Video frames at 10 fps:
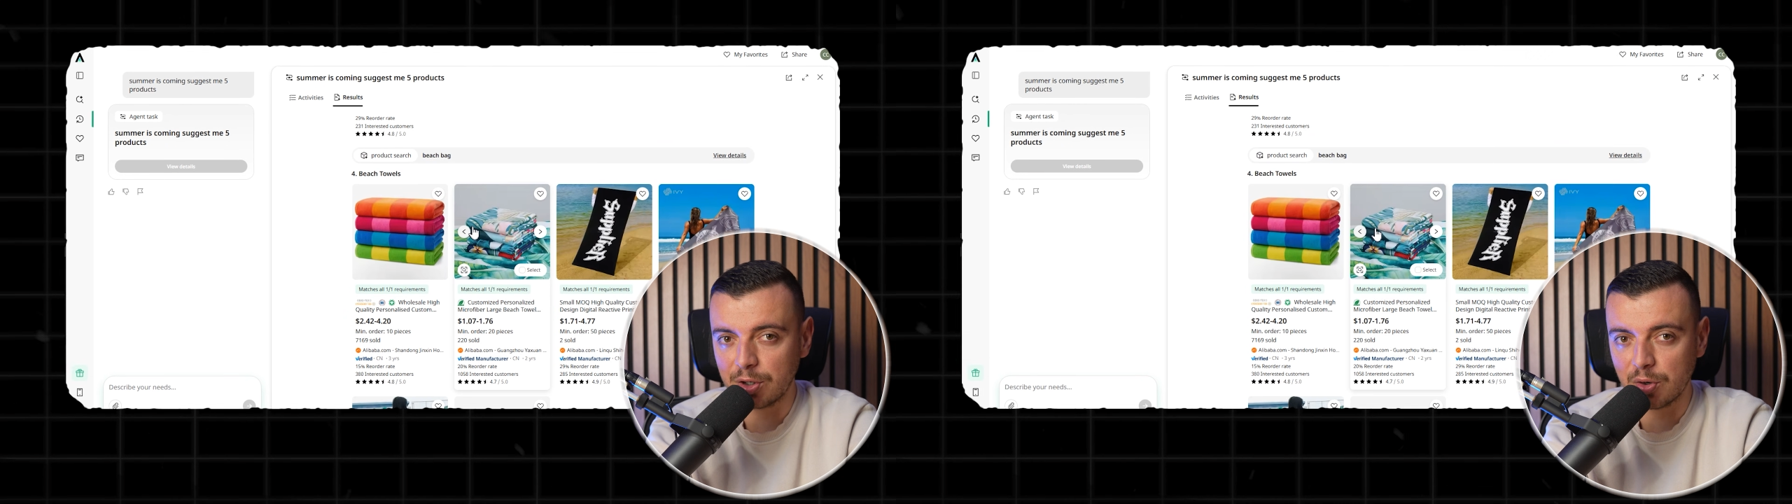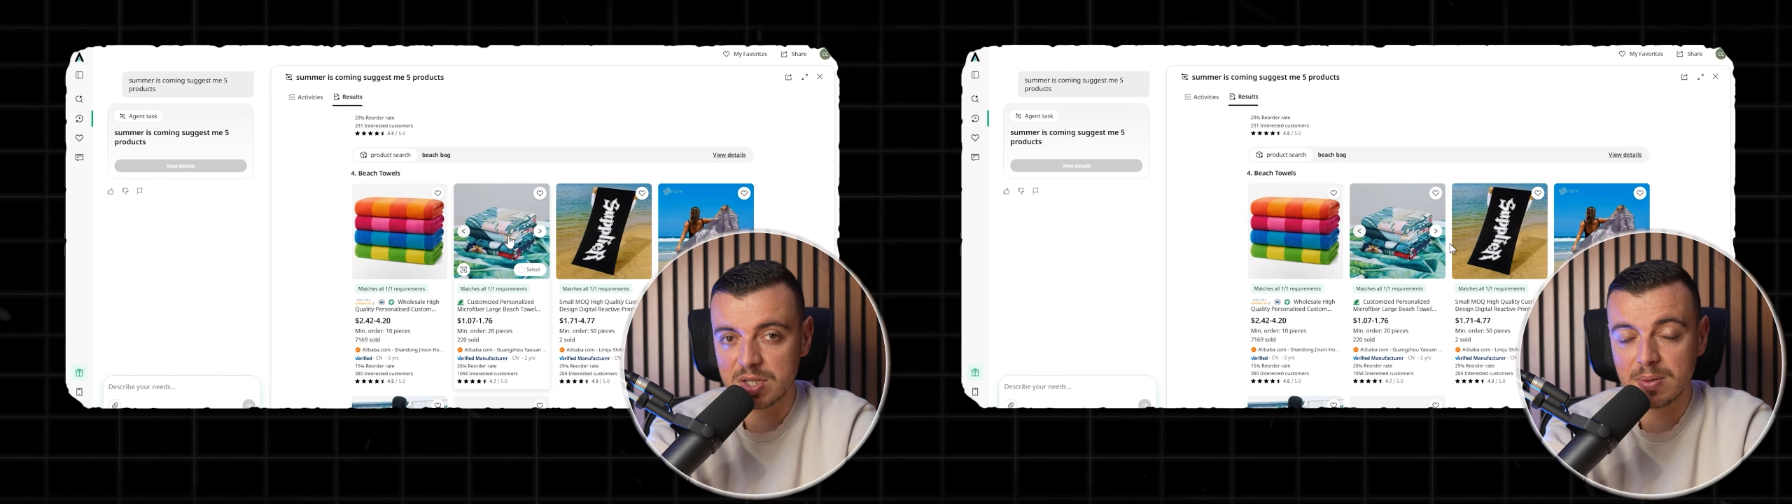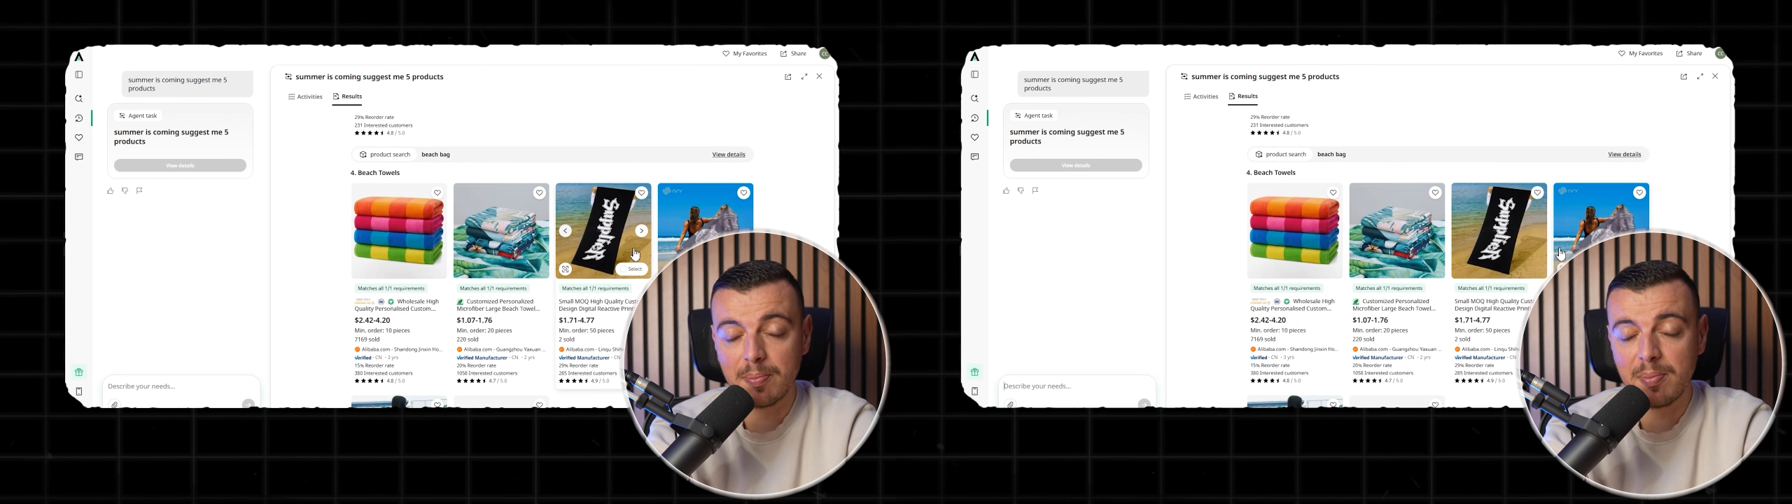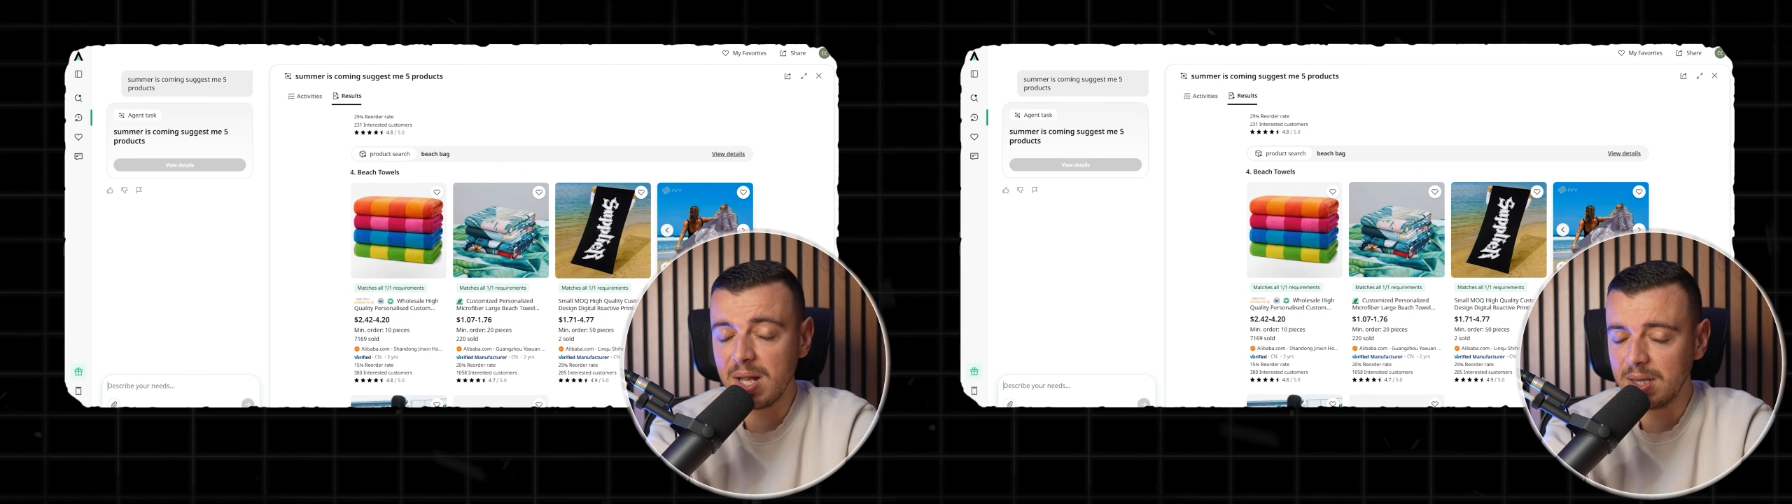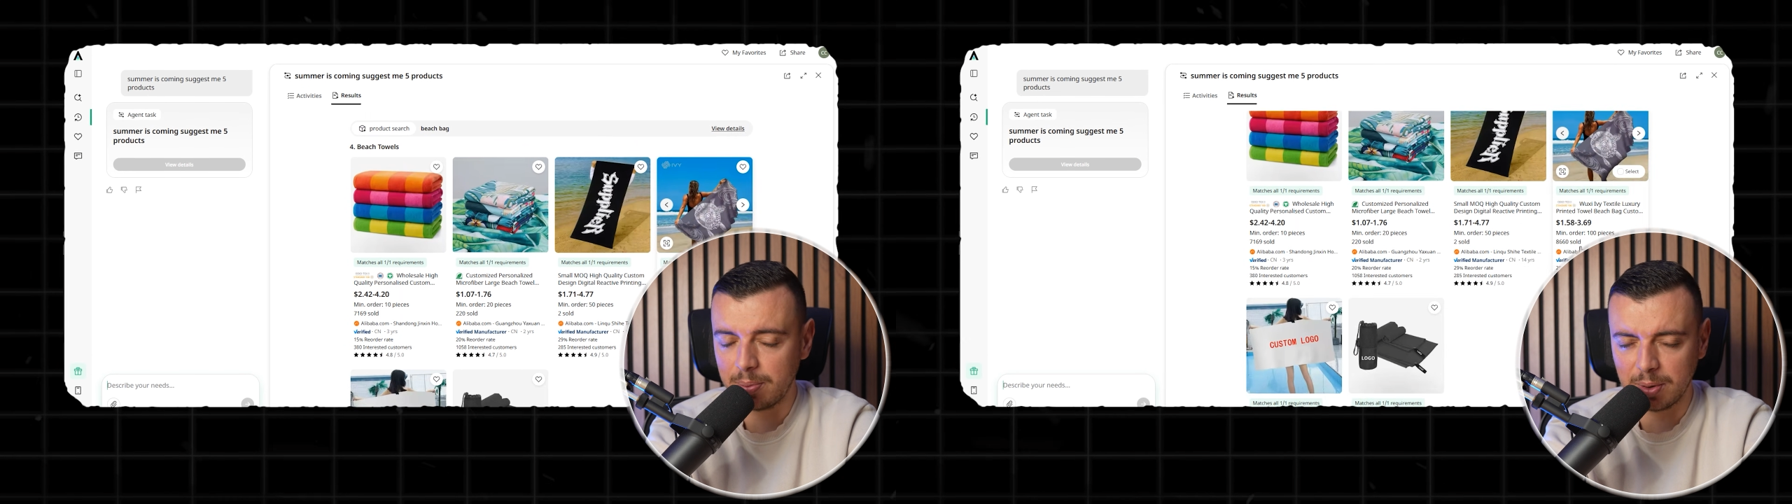across
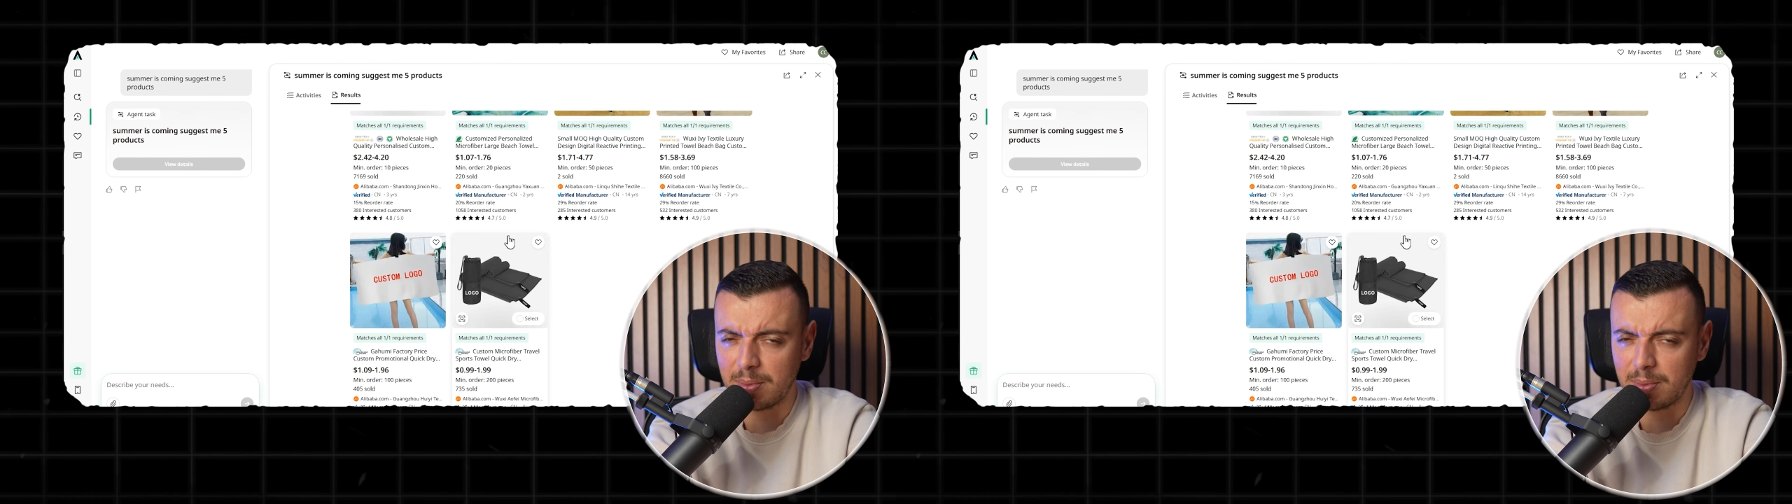multiple